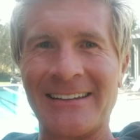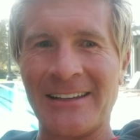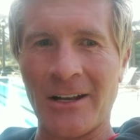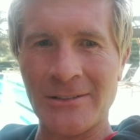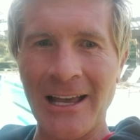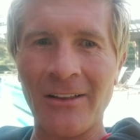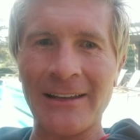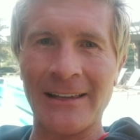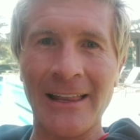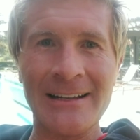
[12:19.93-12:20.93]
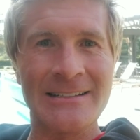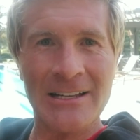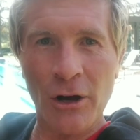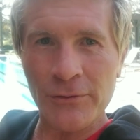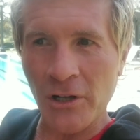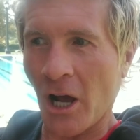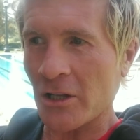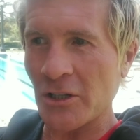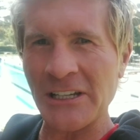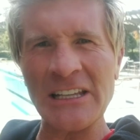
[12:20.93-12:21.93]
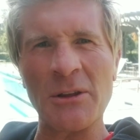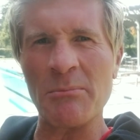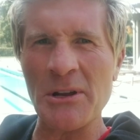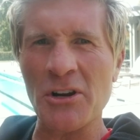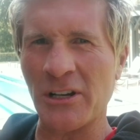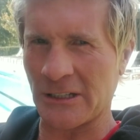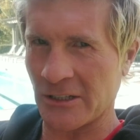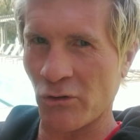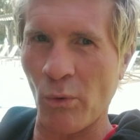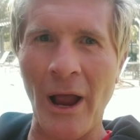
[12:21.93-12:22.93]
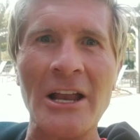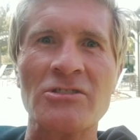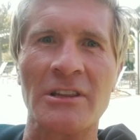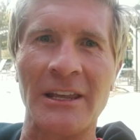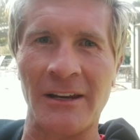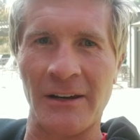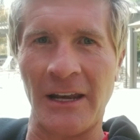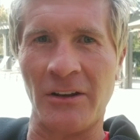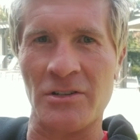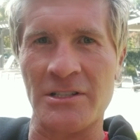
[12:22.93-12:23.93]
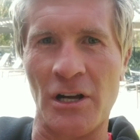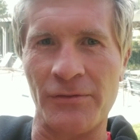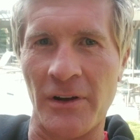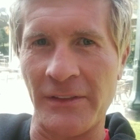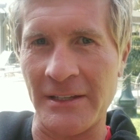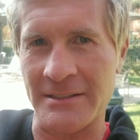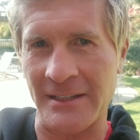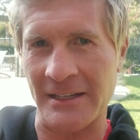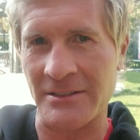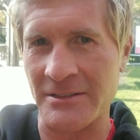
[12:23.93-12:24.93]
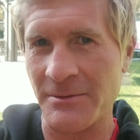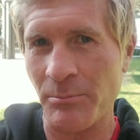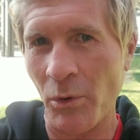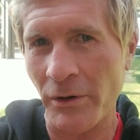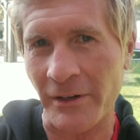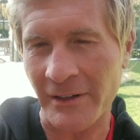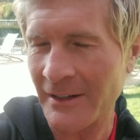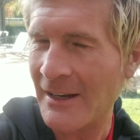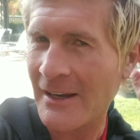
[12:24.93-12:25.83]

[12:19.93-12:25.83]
you know, telling a lot of self-talk, looking in the mirror and congratulating yourself on these things is important.